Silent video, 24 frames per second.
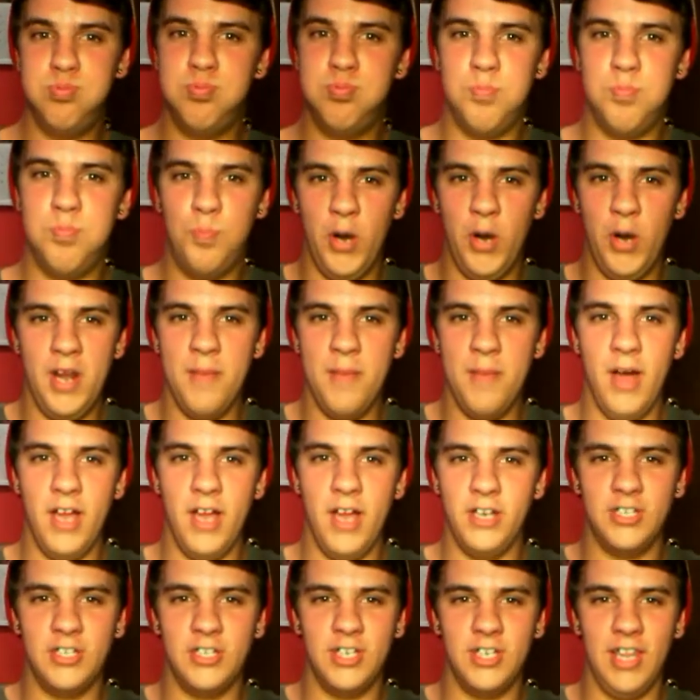pretty
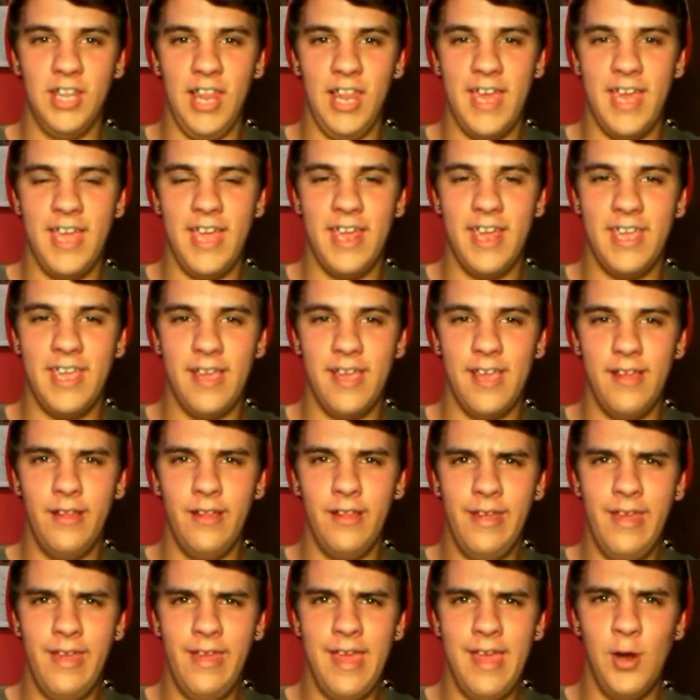much like
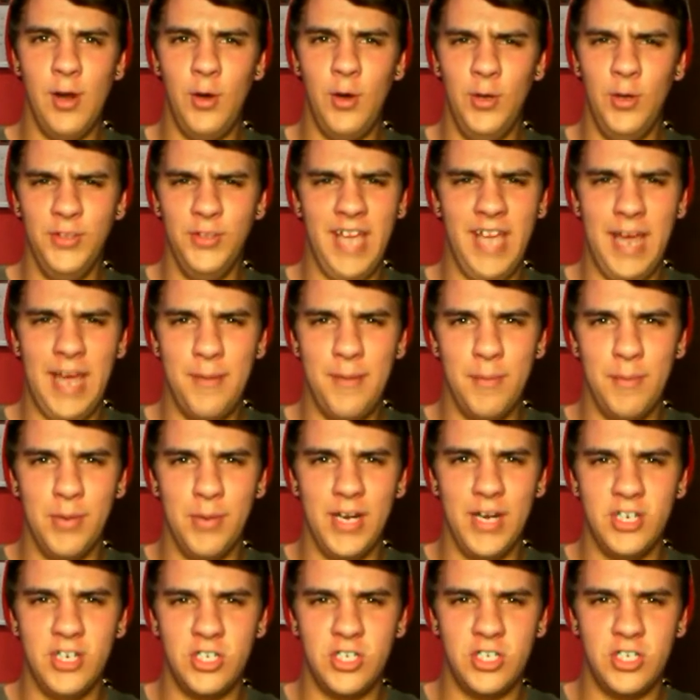an old-timey
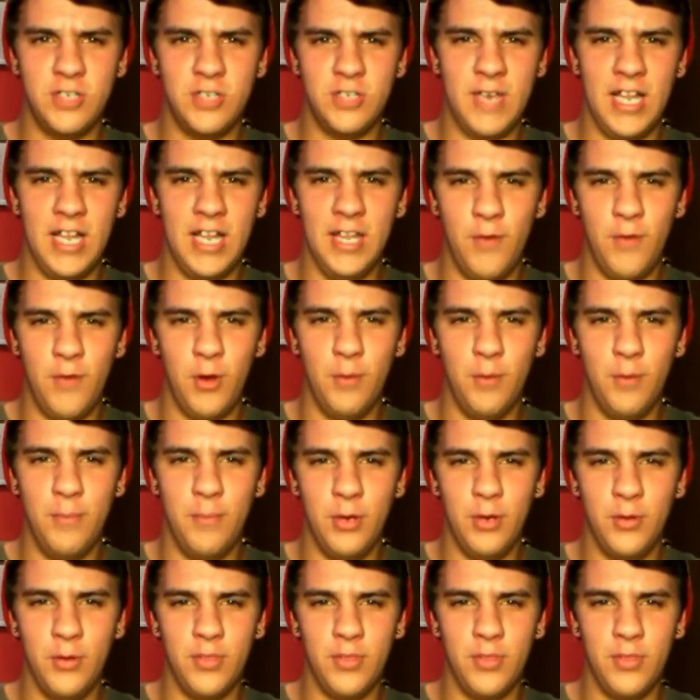British telephone booth.